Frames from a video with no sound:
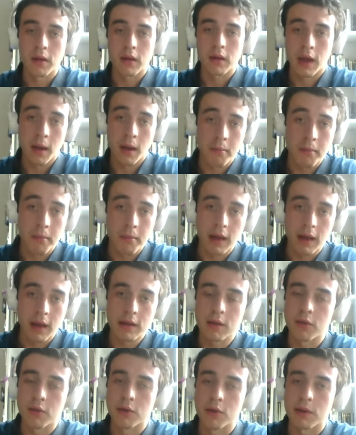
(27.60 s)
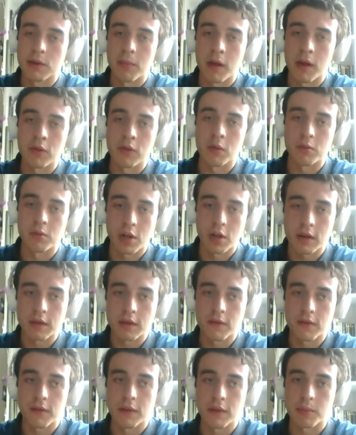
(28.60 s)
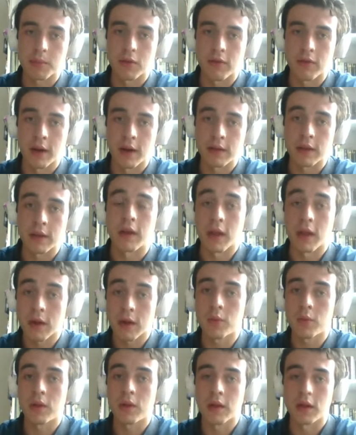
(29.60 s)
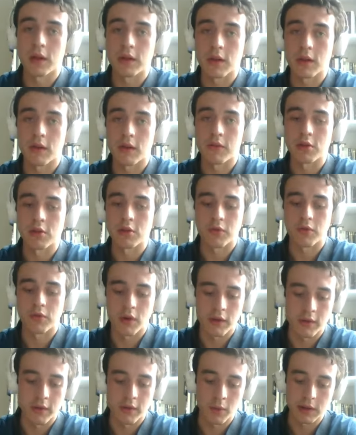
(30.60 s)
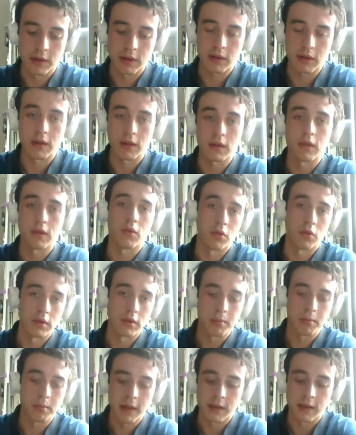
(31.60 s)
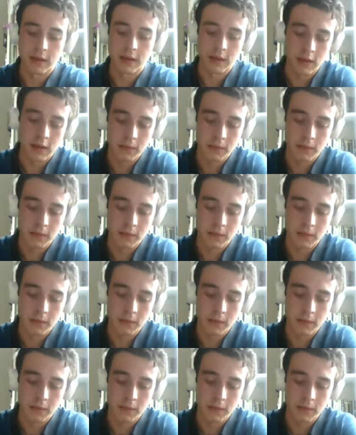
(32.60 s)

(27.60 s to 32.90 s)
campaigns whose main objective is providing equal health coverage for everyone on the planet.